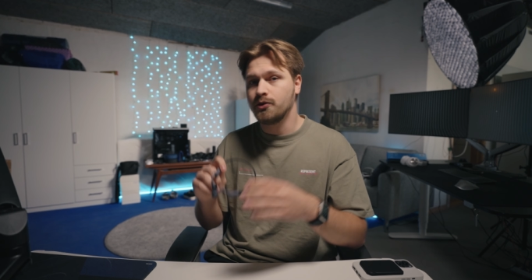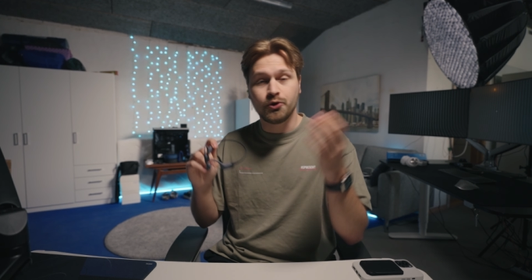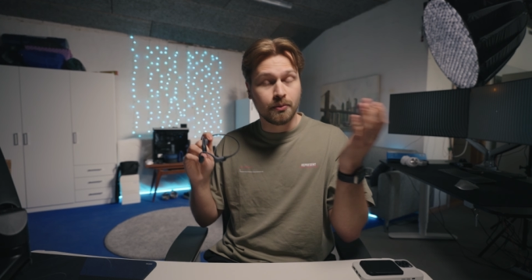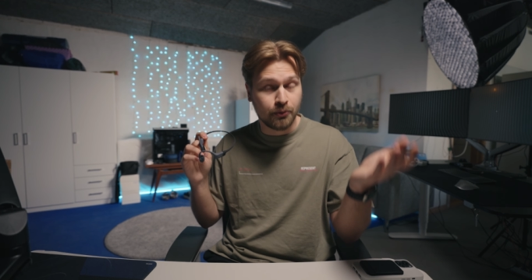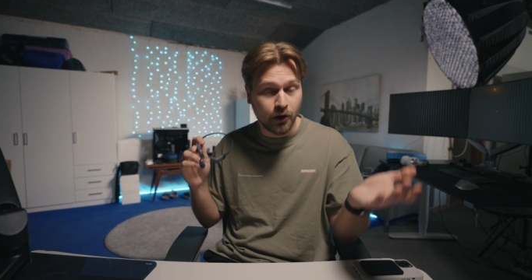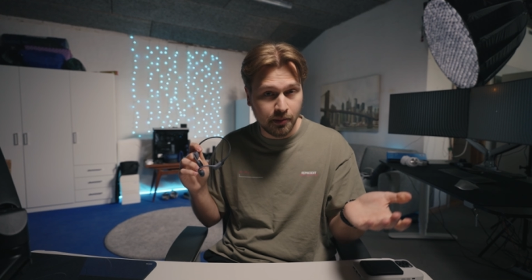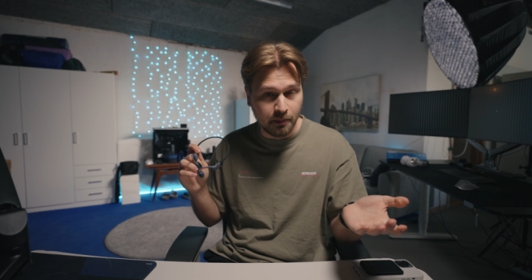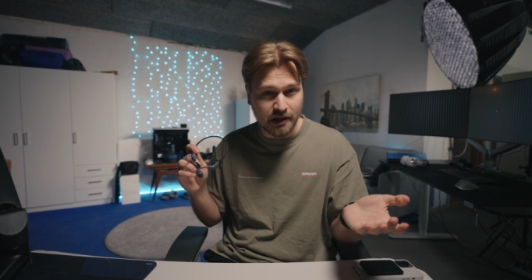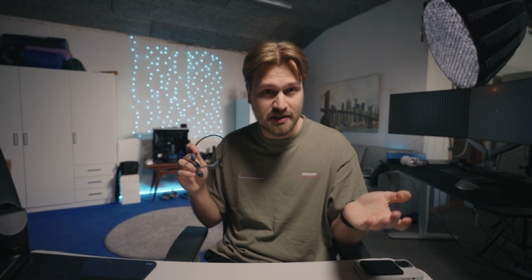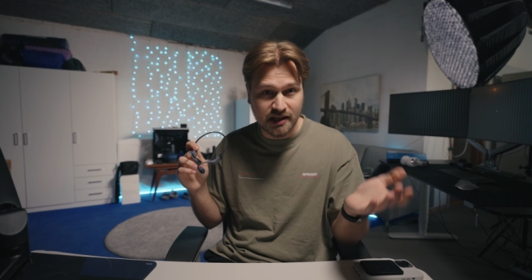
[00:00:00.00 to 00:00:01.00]
You can
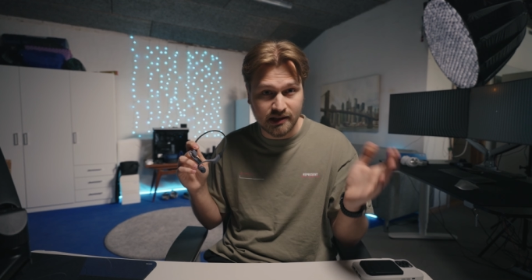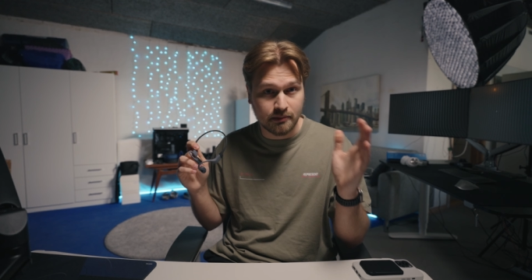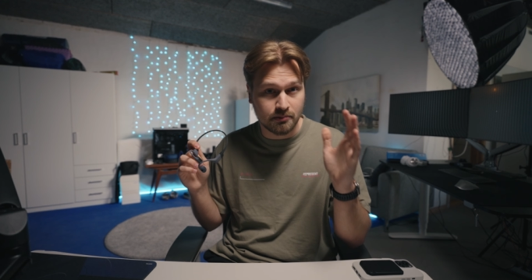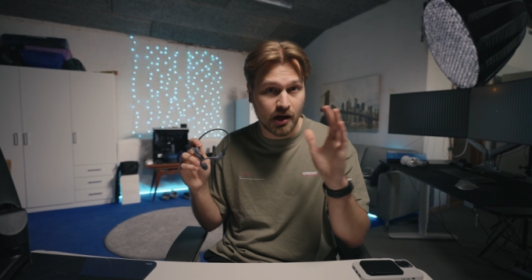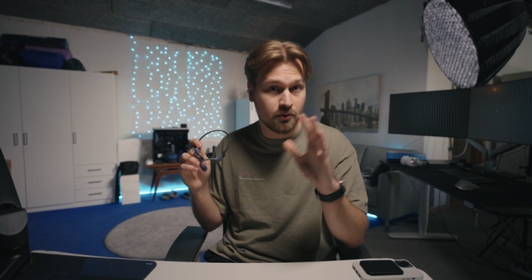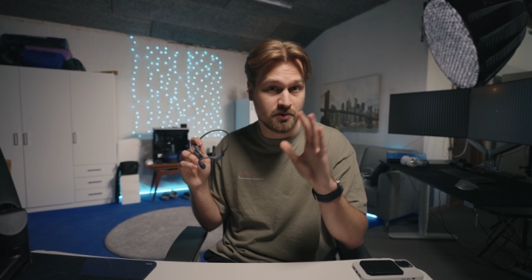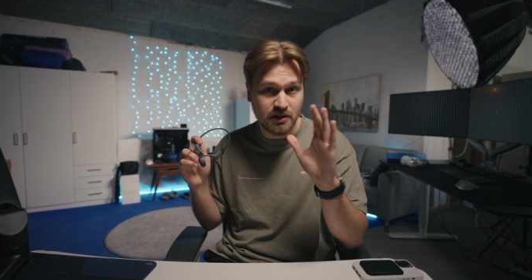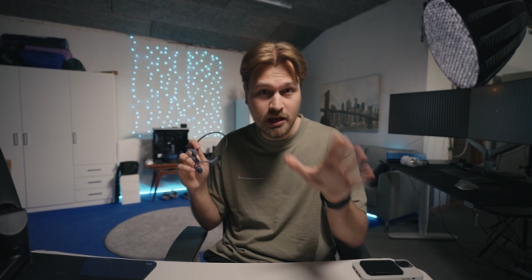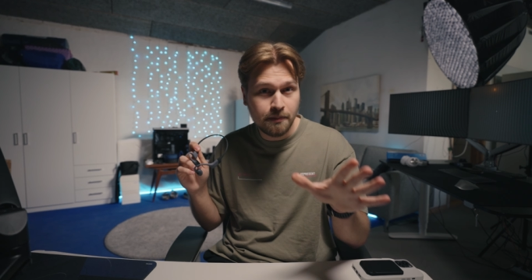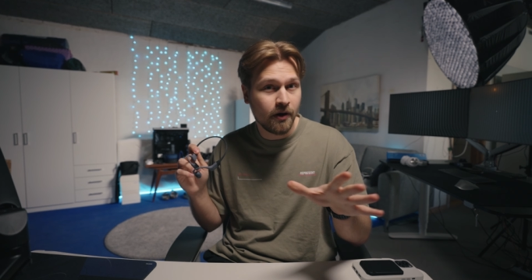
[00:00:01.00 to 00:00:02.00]
probably take them down
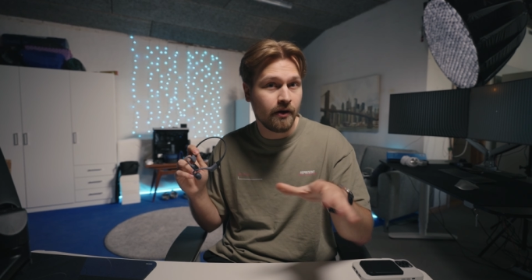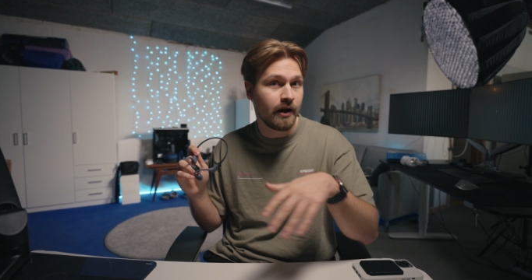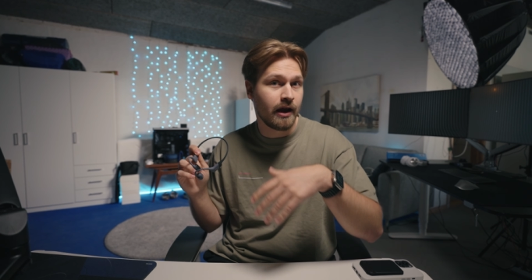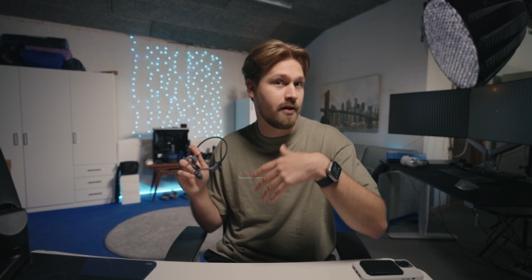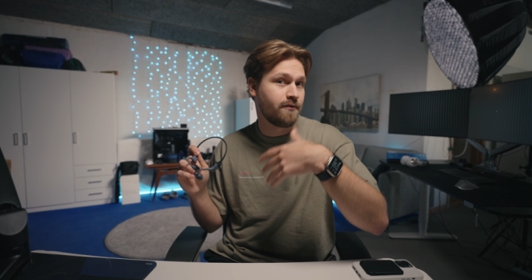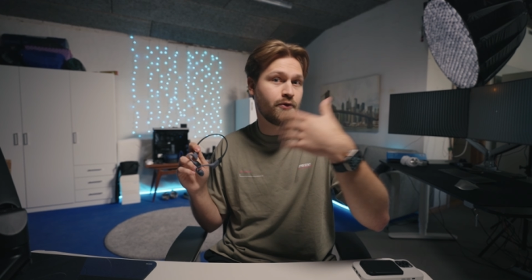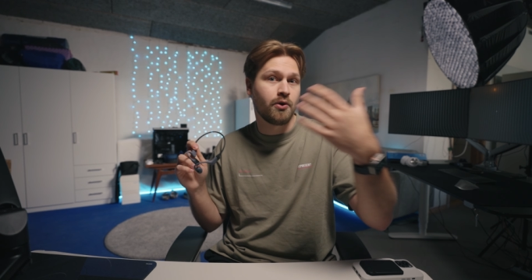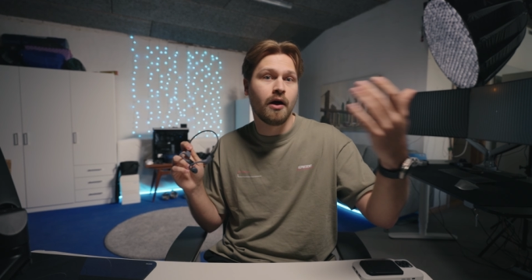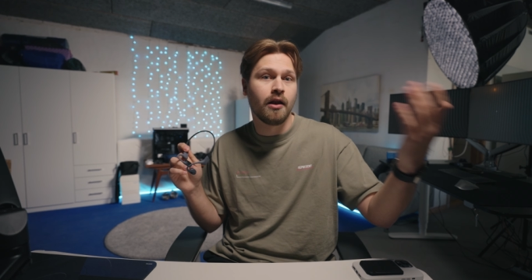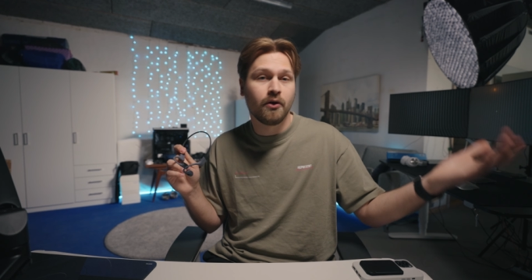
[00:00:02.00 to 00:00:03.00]
deeper and
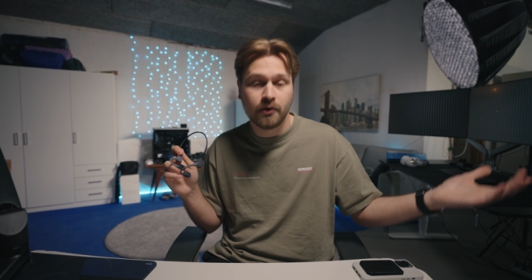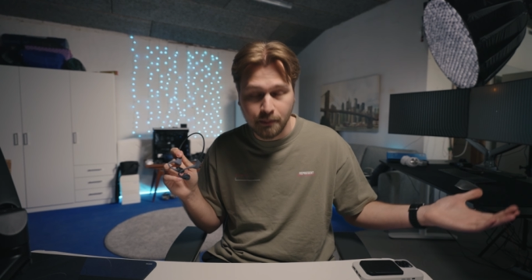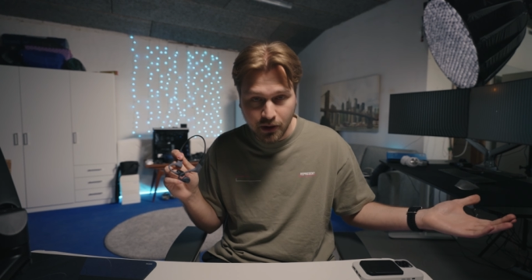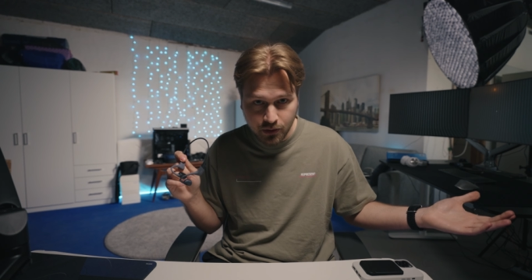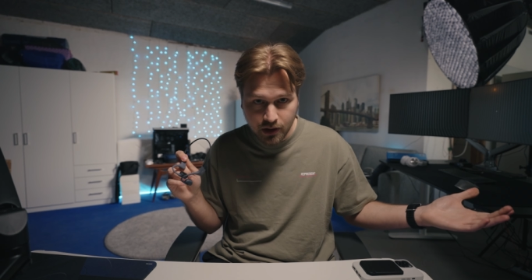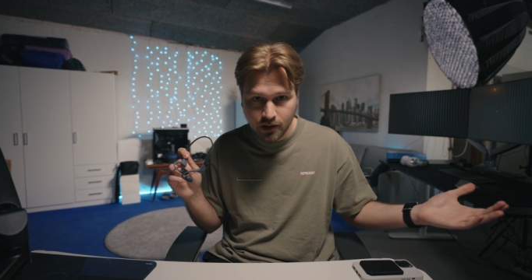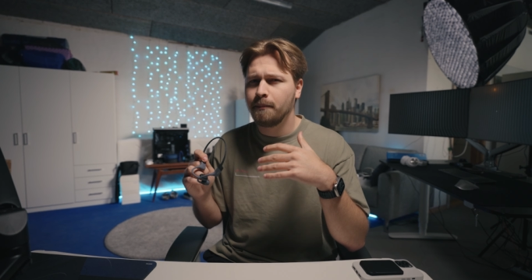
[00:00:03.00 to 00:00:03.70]
for a longer period,